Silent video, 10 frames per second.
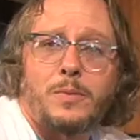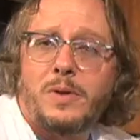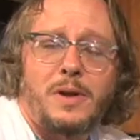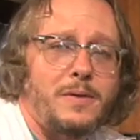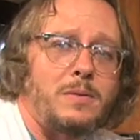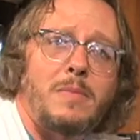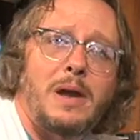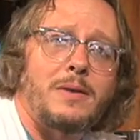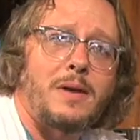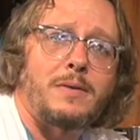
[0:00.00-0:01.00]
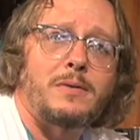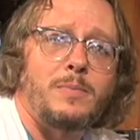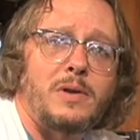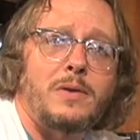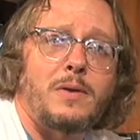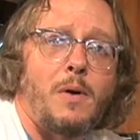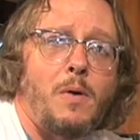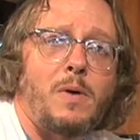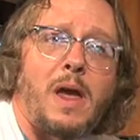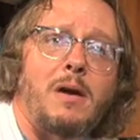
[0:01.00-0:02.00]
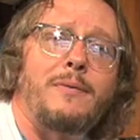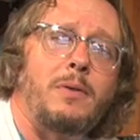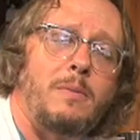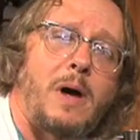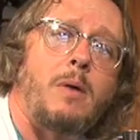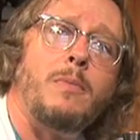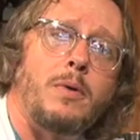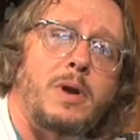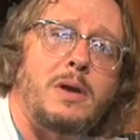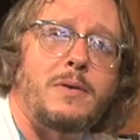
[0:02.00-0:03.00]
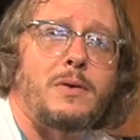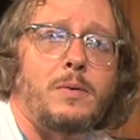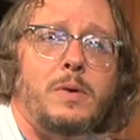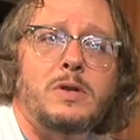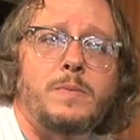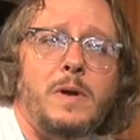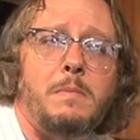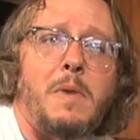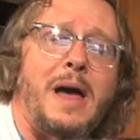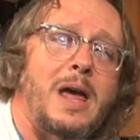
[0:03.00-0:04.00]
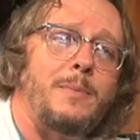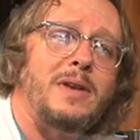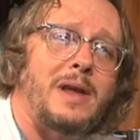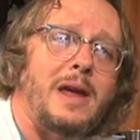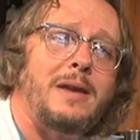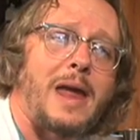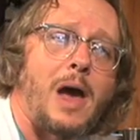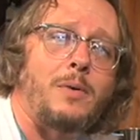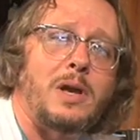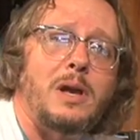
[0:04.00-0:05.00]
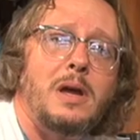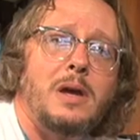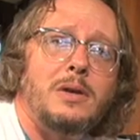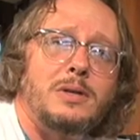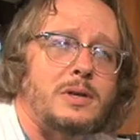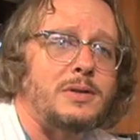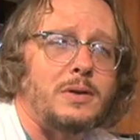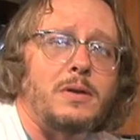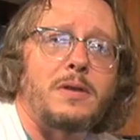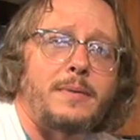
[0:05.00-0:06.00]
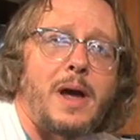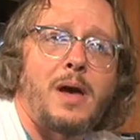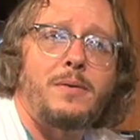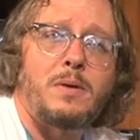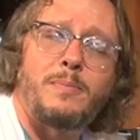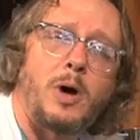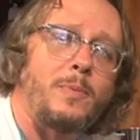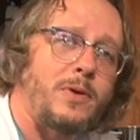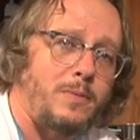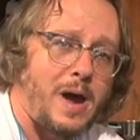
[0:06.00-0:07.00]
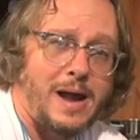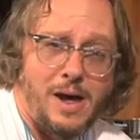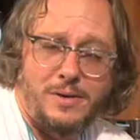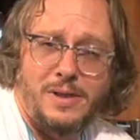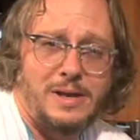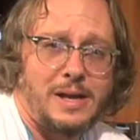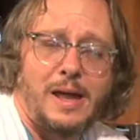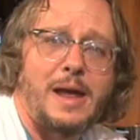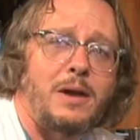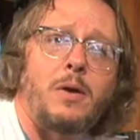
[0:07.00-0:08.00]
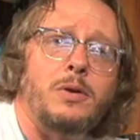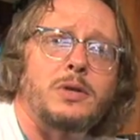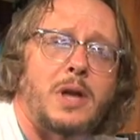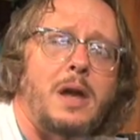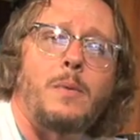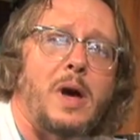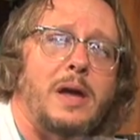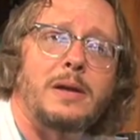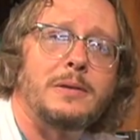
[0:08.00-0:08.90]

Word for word: it really doesn't make sense to be so careful about marine sewage when Miami-Dade County just turns around and pumps it right out to the Atlantic Ocean anyway.